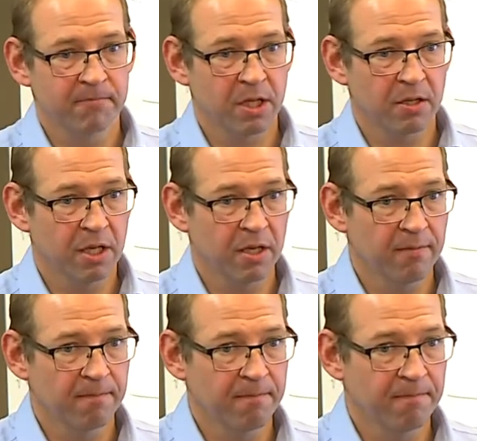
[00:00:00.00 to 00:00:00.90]
Okay.
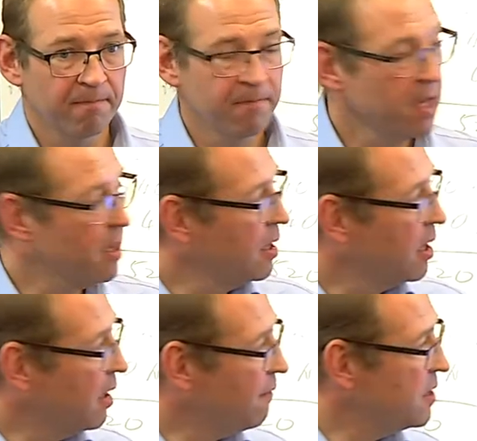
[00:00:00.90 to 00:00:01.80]

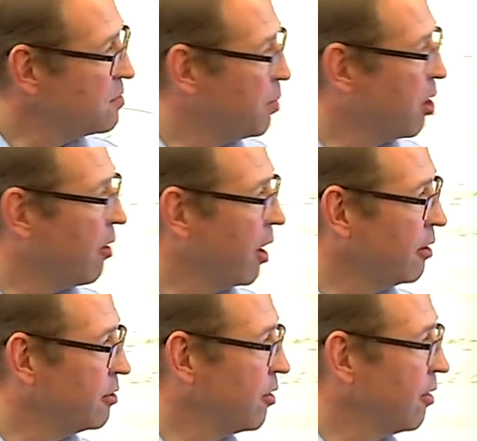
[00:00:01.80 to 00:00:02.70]
if he's
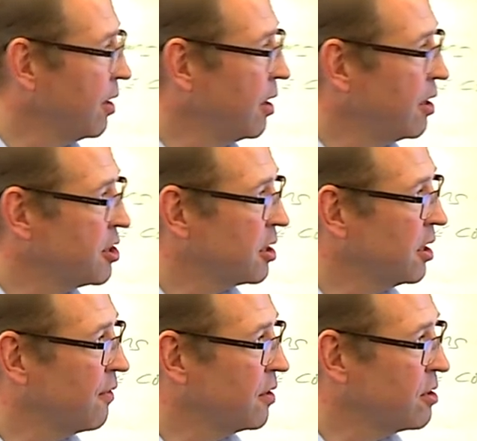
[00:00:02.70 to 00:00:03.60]
borrowed a
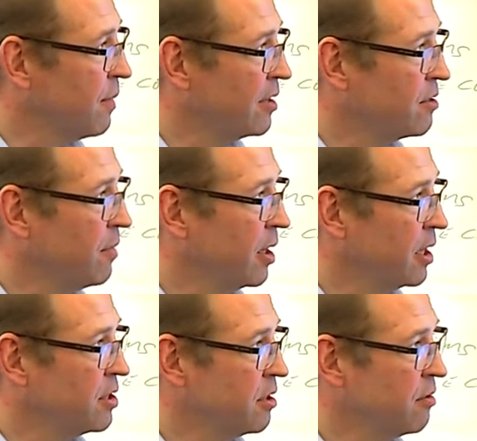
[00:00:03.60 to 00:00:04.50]
significant amount of
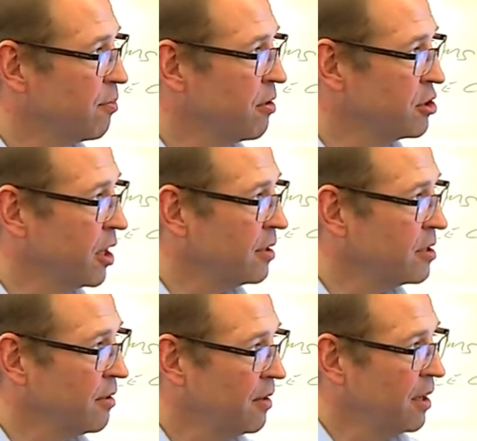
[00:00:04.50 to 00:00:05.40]
money to do the
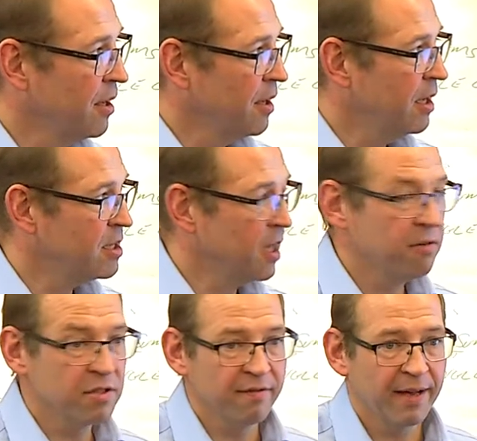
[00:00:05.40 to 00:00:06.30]
project, his
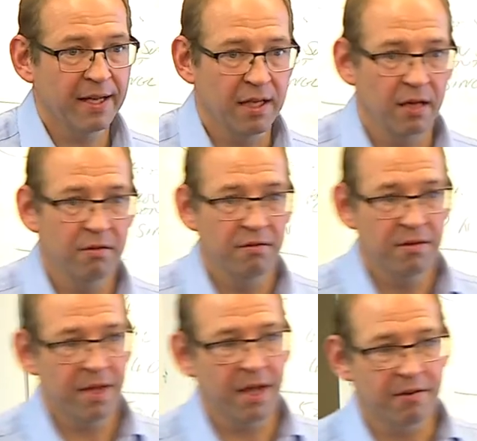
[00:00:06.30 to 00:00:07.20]
loan to value
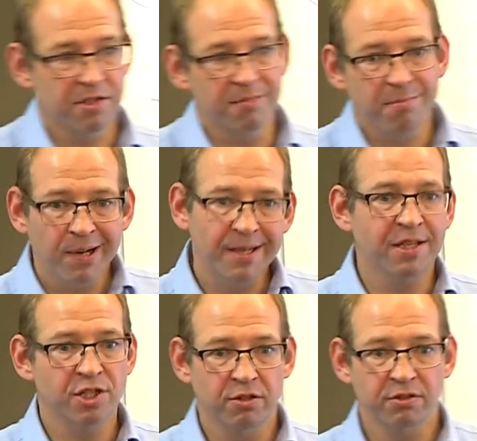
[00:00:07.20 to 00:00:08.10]
there is
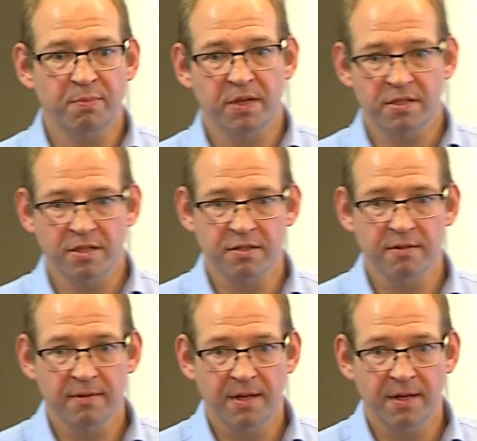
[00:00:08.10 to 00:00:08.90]
completely shot to pieces.